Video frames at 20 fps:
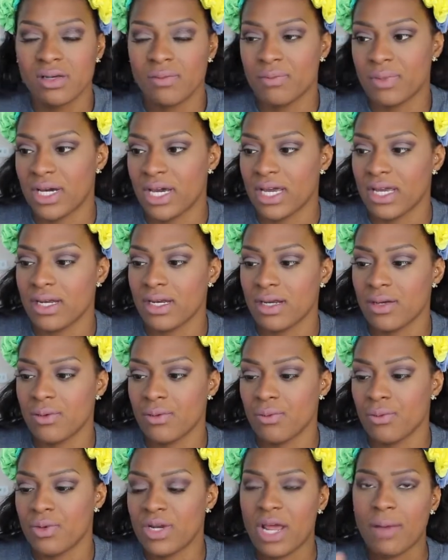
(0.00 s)
But
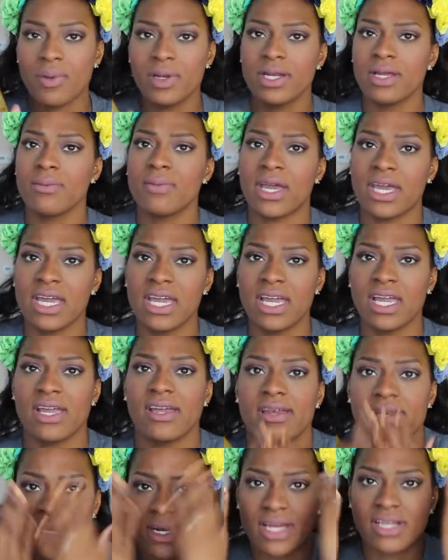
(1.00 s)
when I put it in my
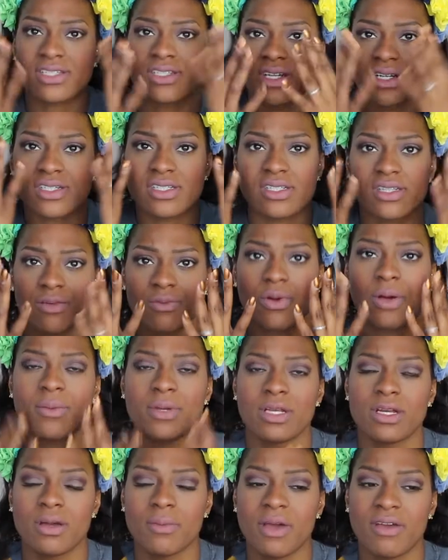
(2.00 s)
hand and I start to rub it
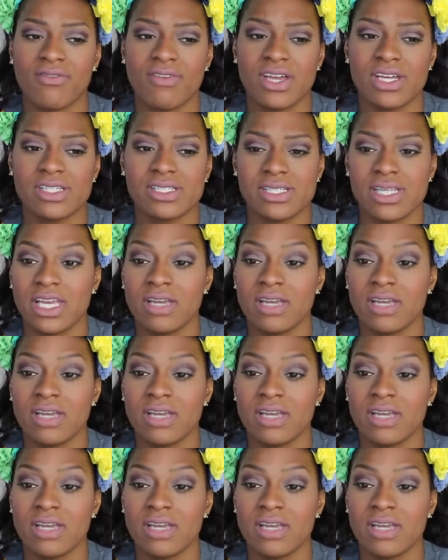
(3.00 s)
in on my face,